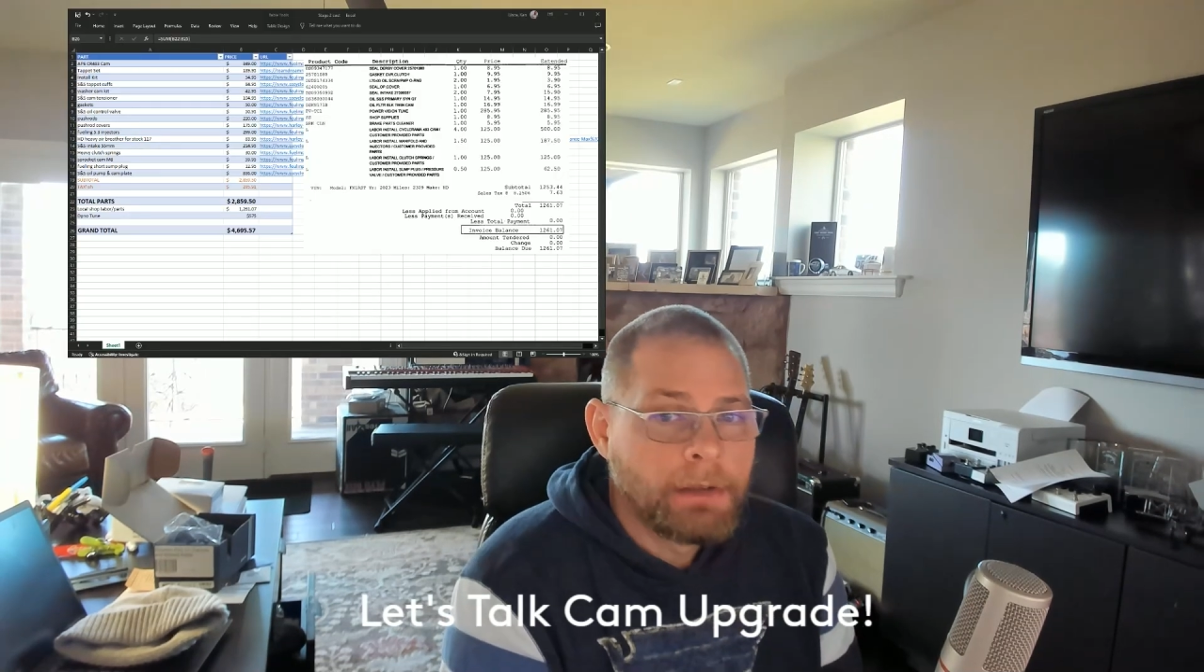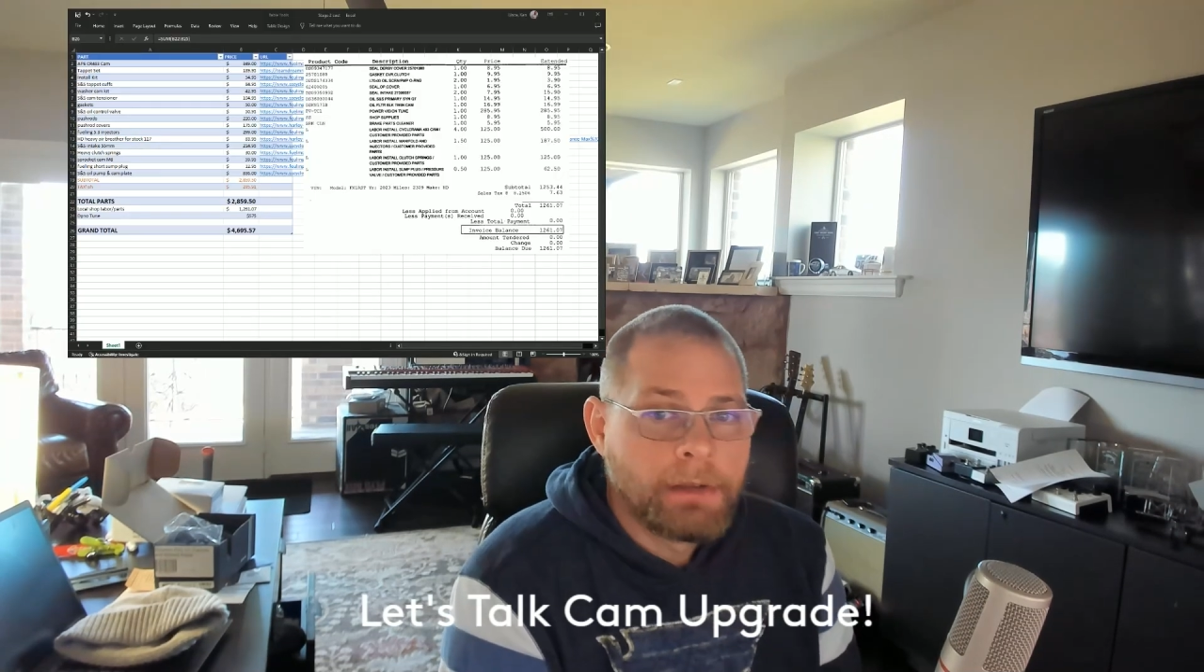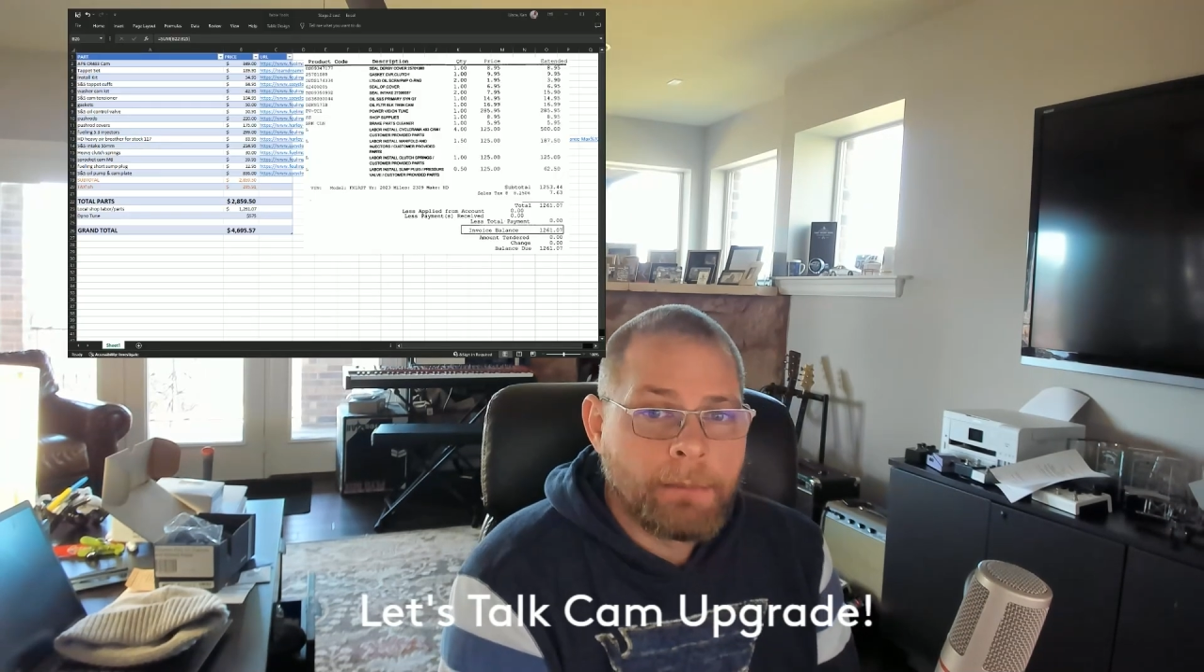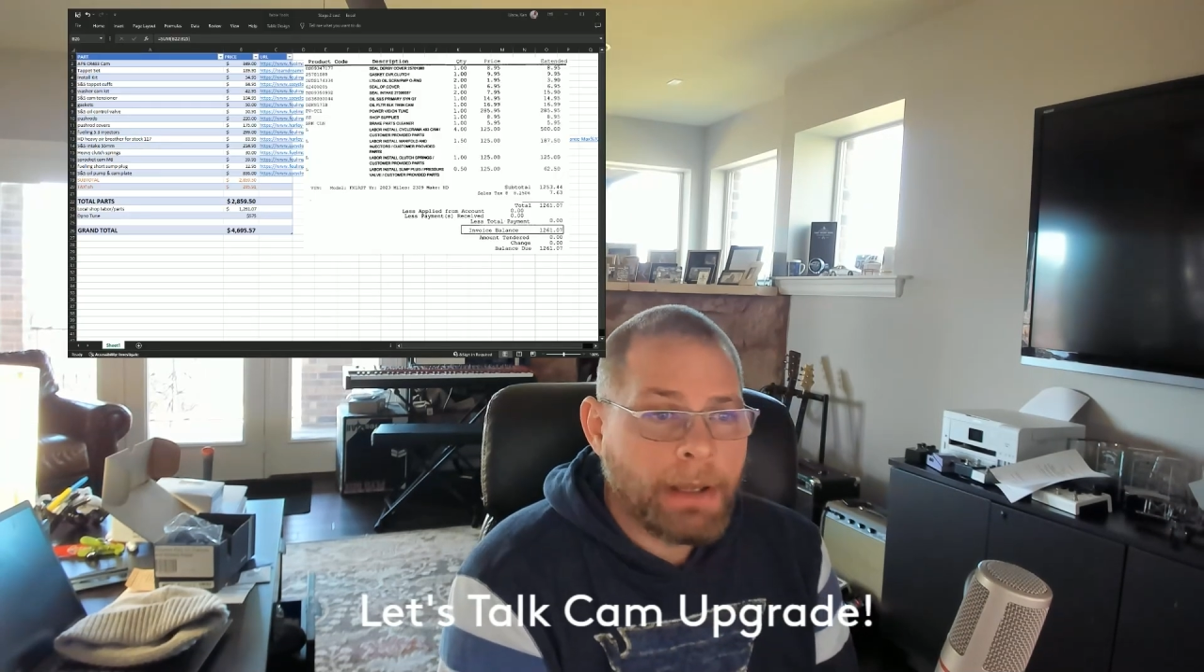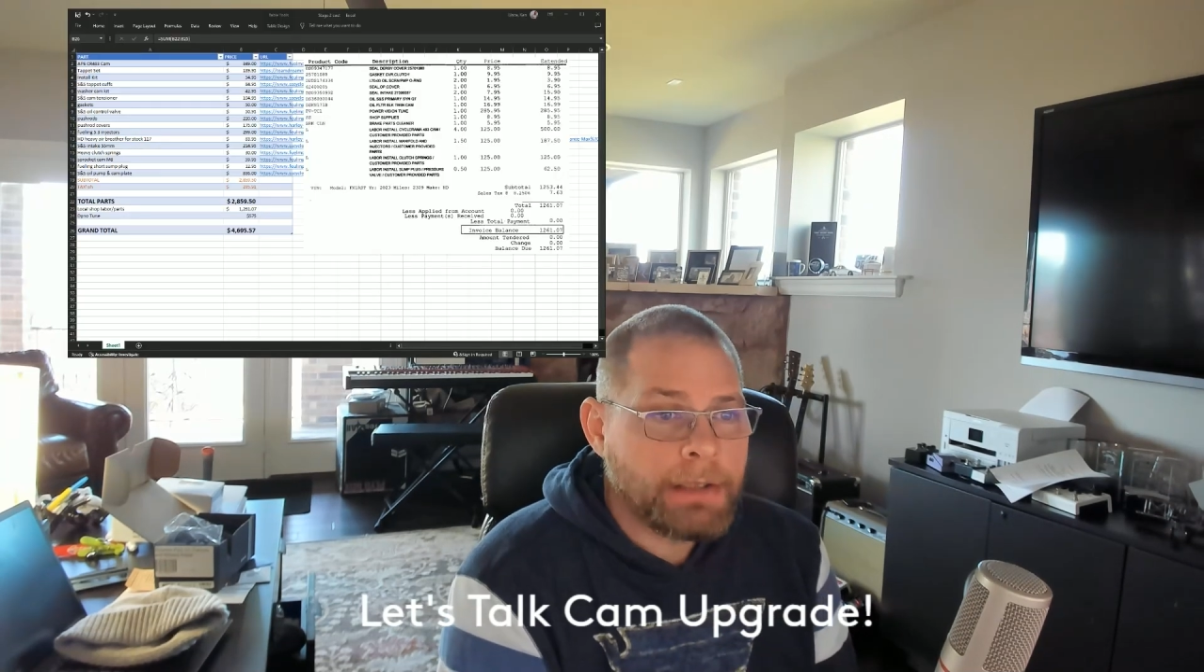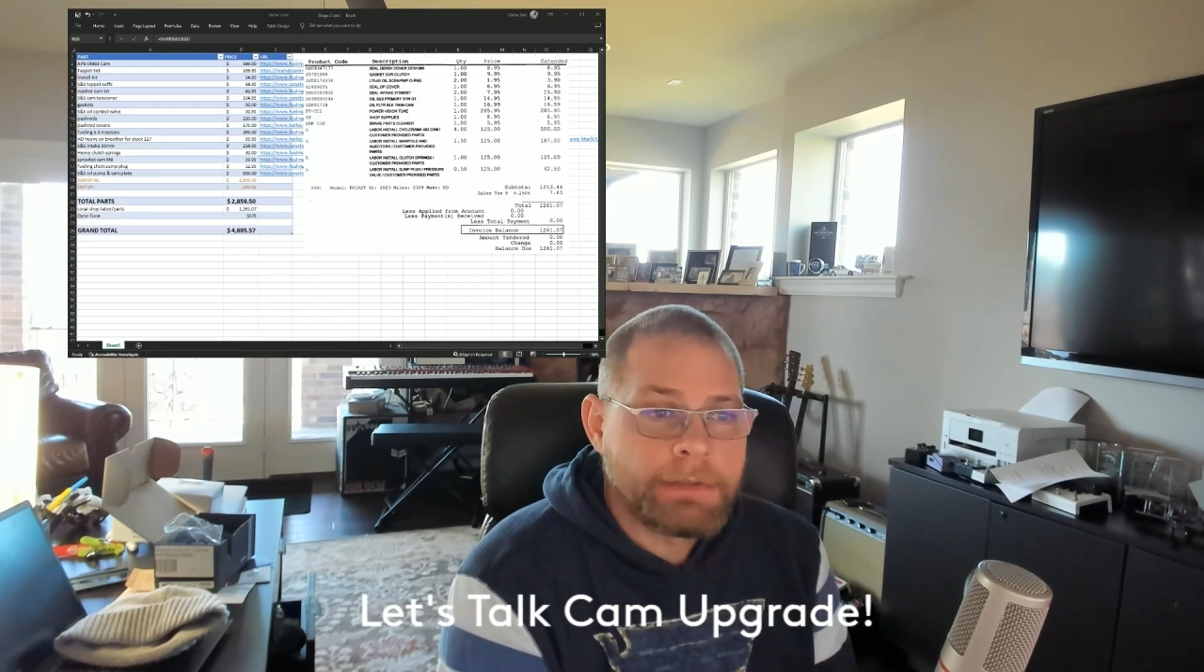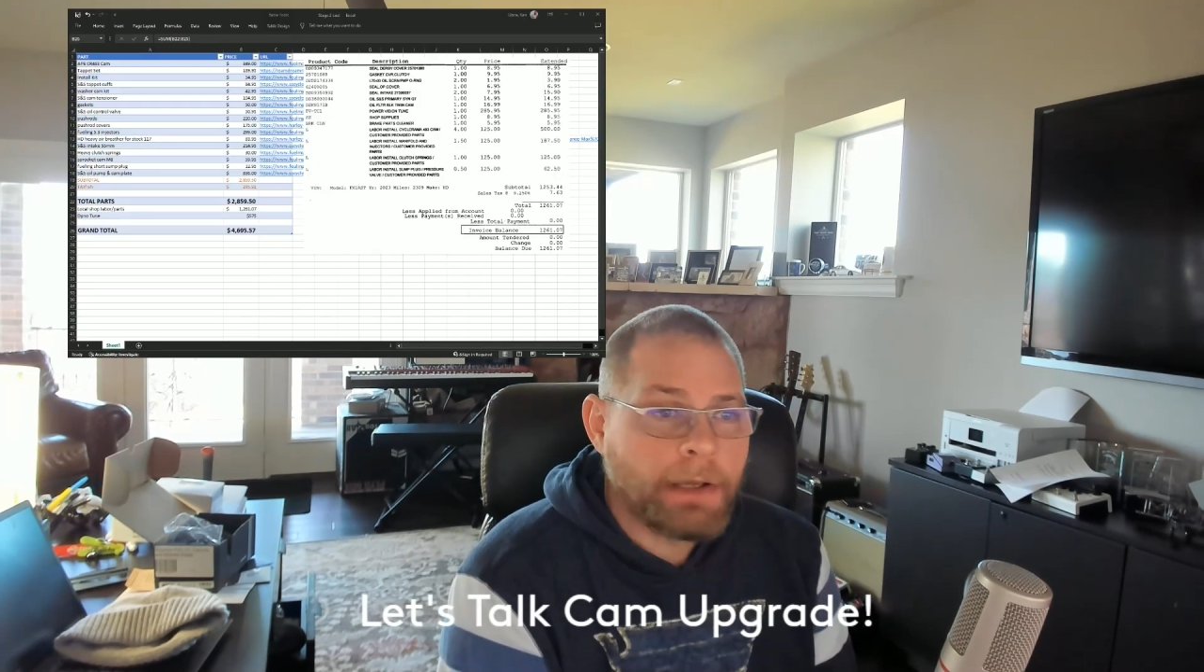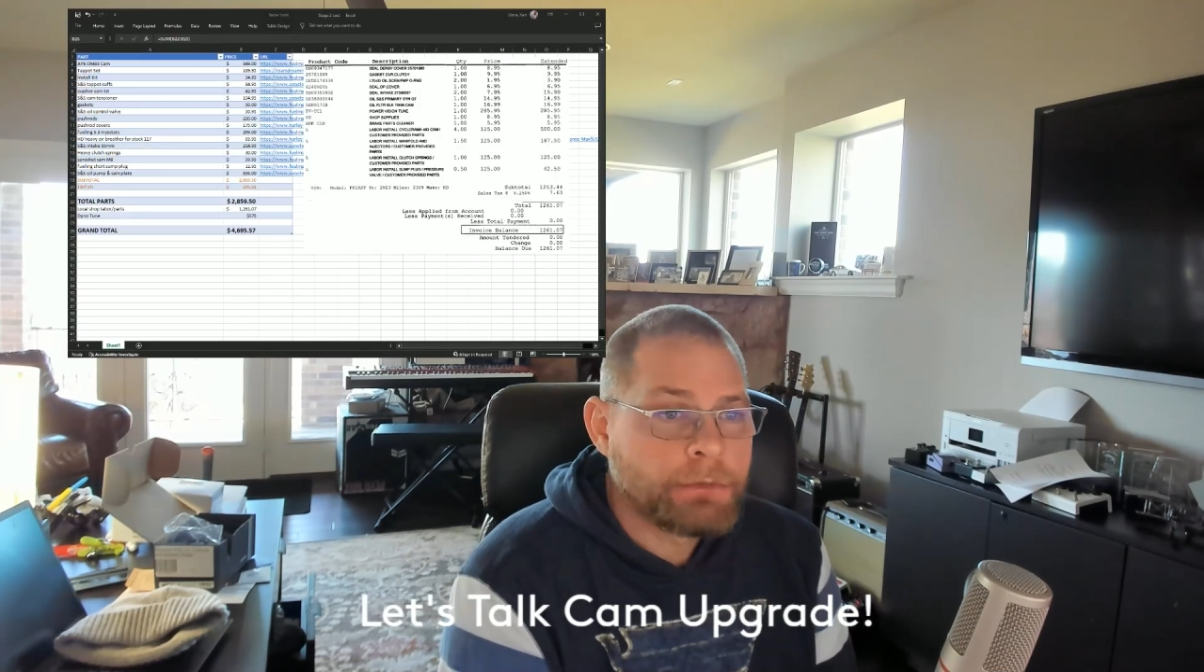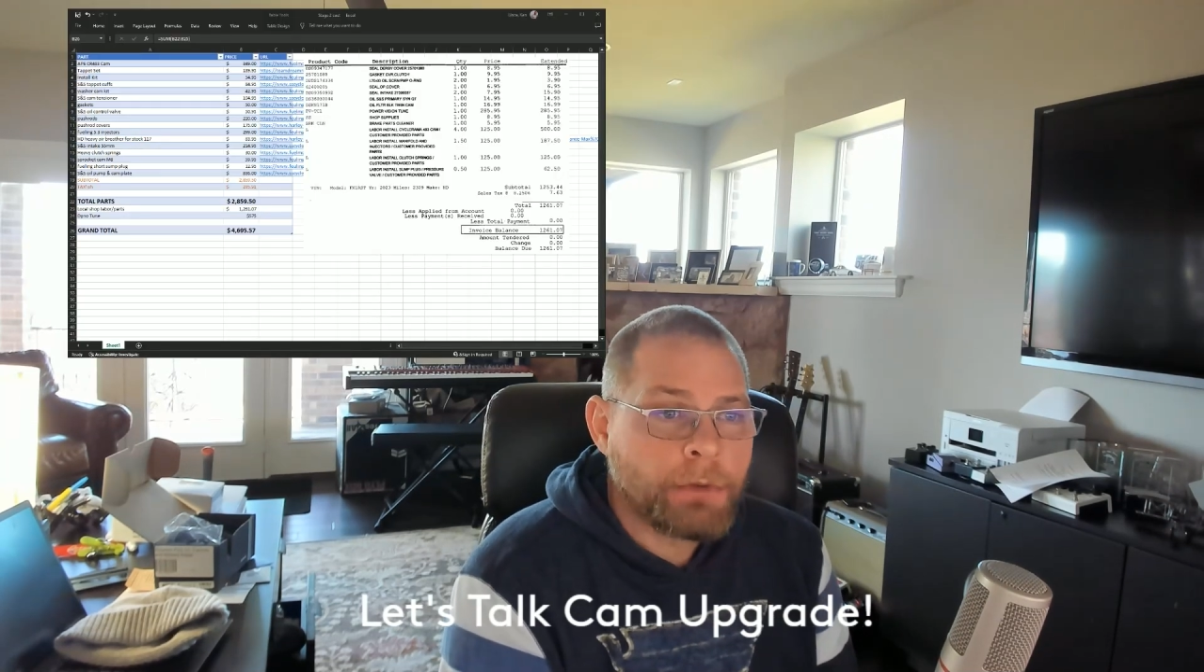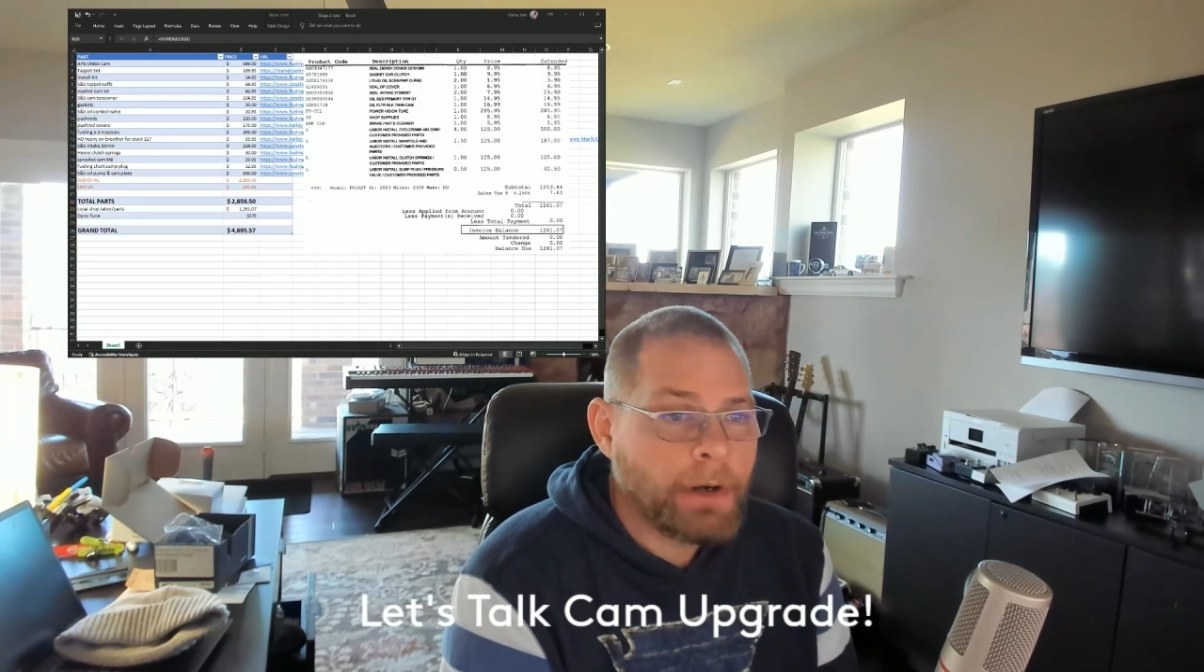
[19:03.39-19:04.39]
The bike
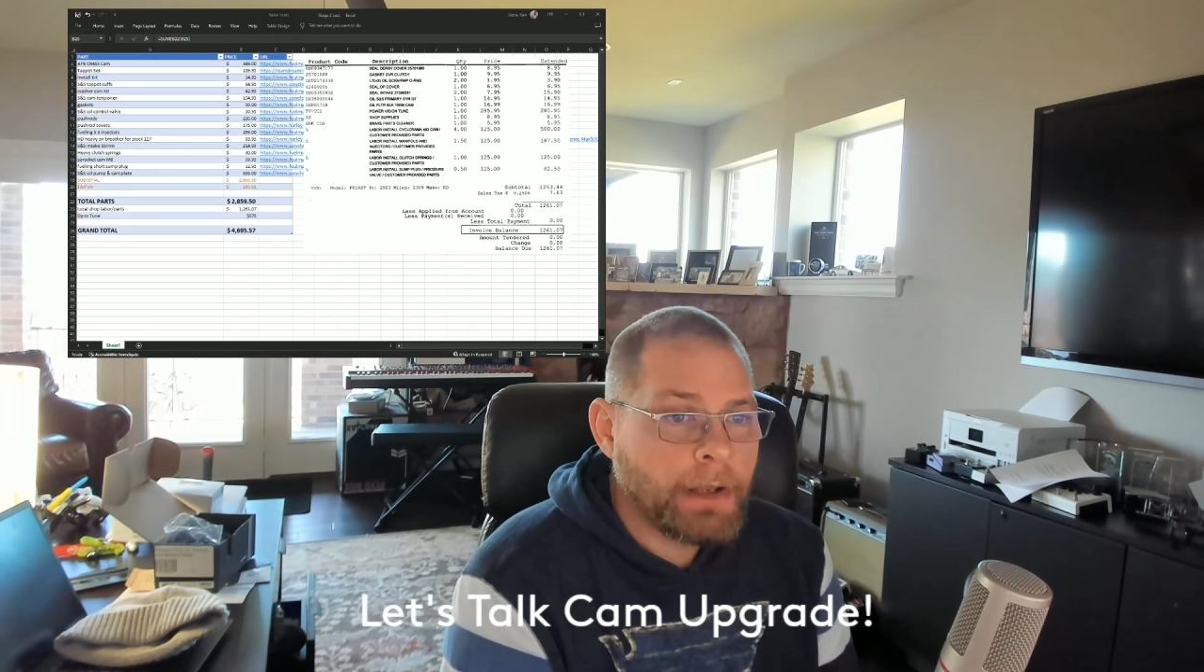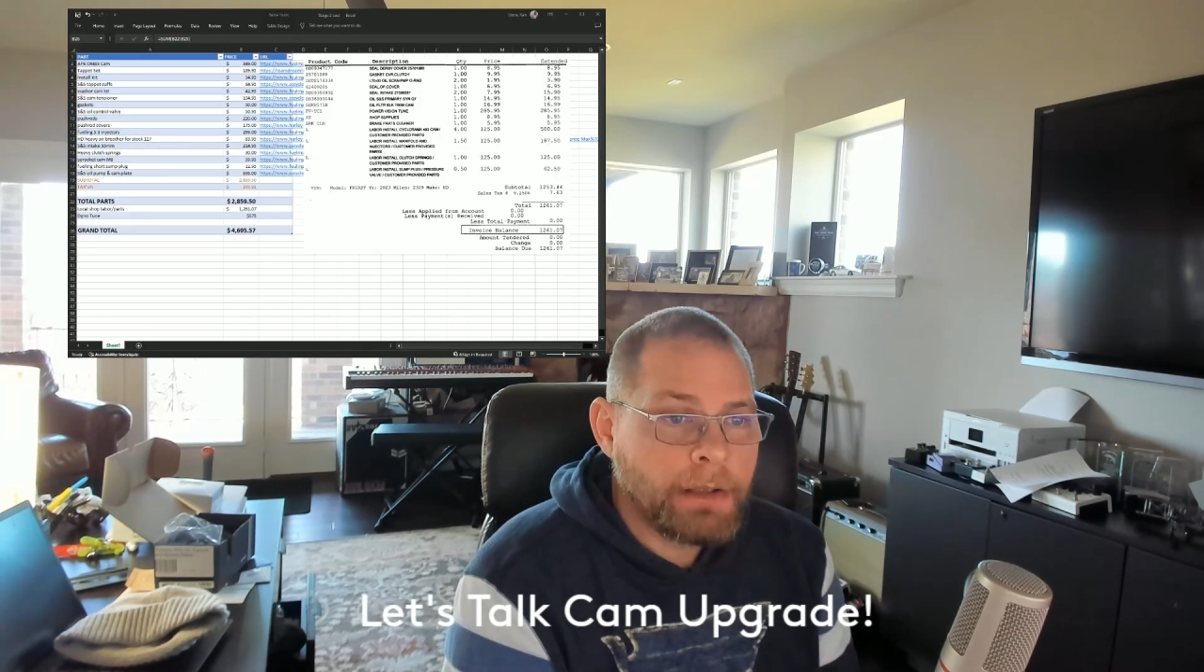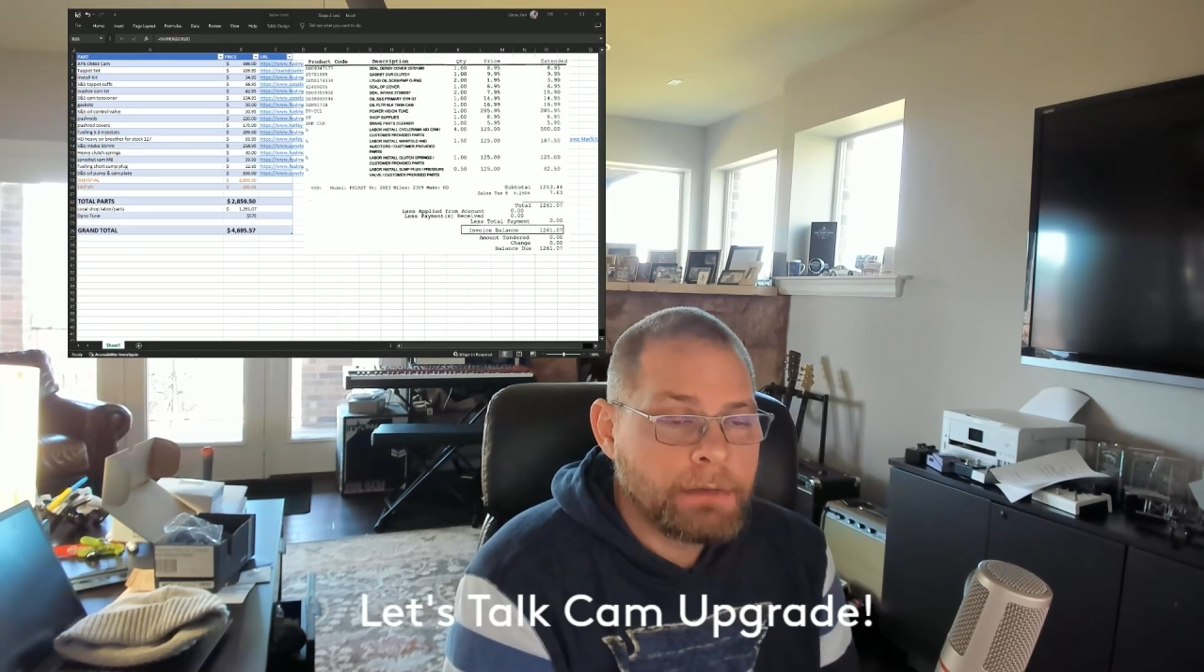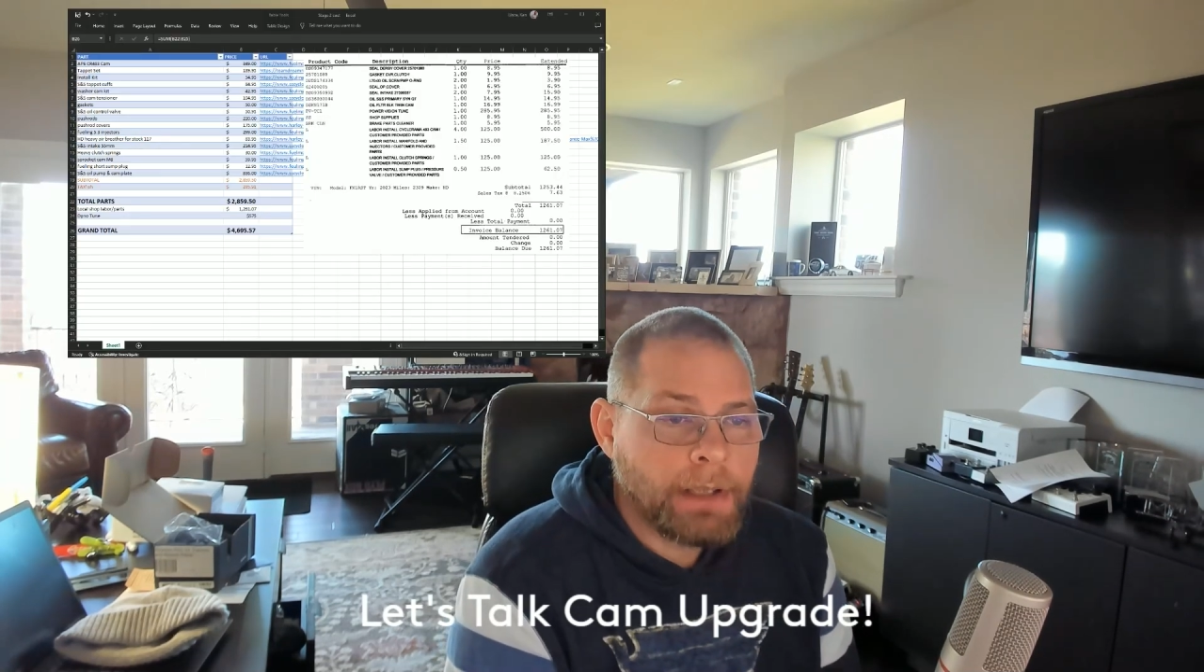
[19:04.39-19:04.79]
sounds great.